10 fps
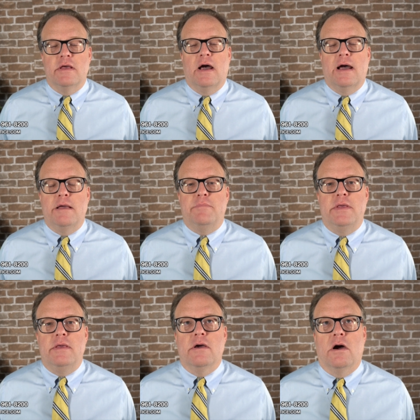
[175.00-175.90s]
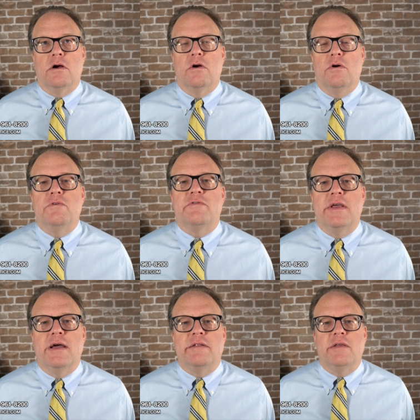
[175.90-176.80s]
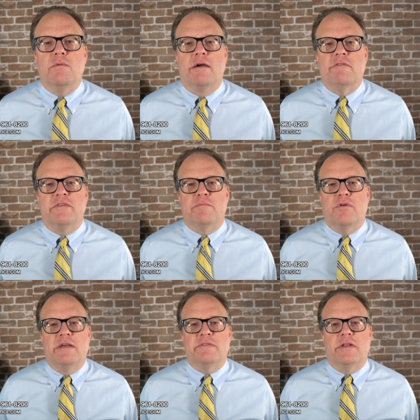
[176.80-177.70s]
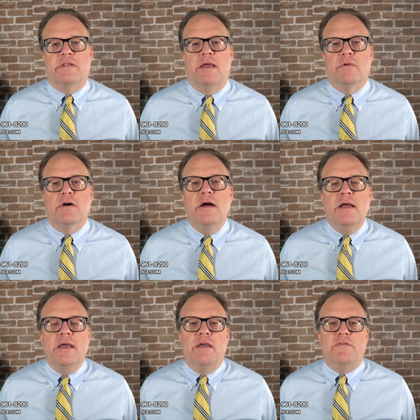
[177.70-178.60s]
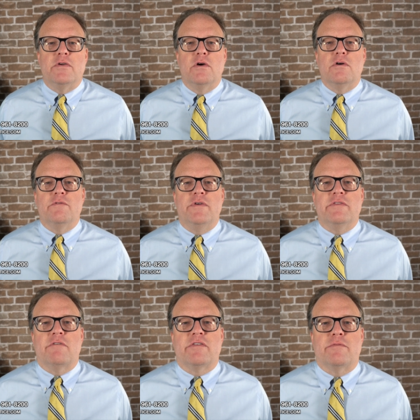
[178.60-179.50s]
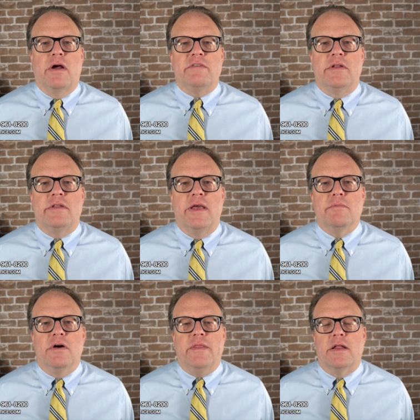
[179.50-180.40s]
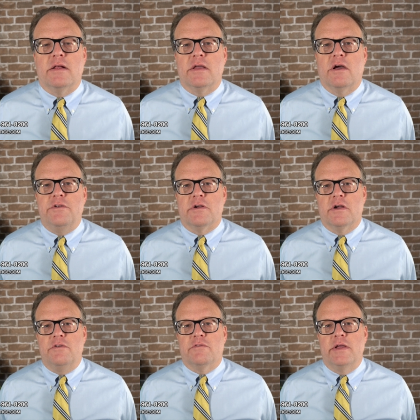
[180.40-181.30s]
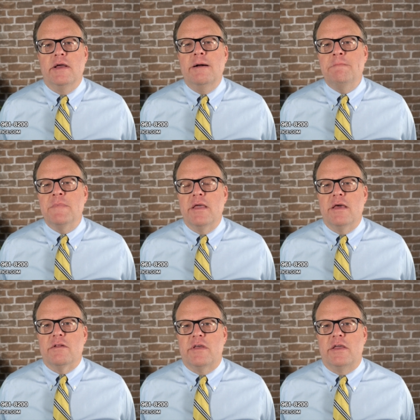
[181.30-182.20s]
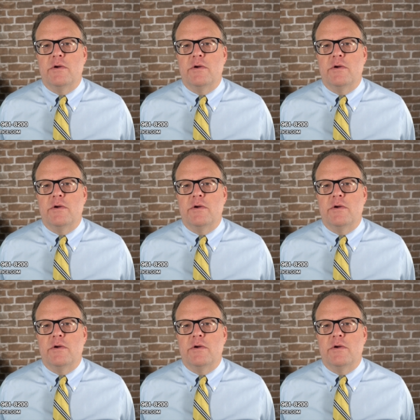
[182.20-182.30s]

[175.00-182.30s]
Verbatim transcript: I P R O C I T Y, reciprocity table. If you Google visa reciprocity table and then click on your country, it'll tell